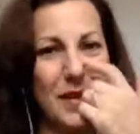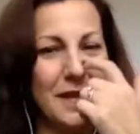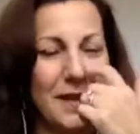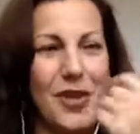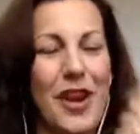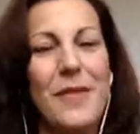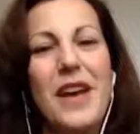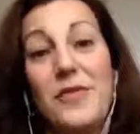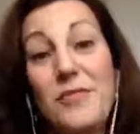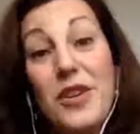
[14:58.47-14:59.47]
Instagram,
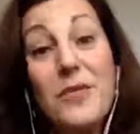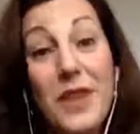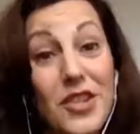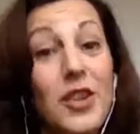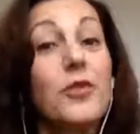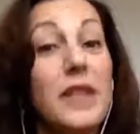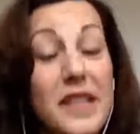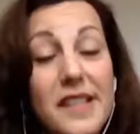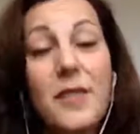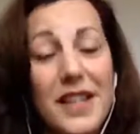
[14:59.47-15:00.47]
and pretty much under
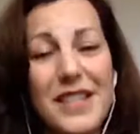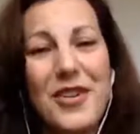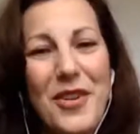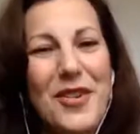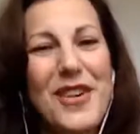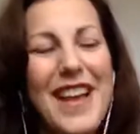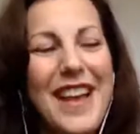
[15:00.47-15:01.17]
Lisa Montanaro.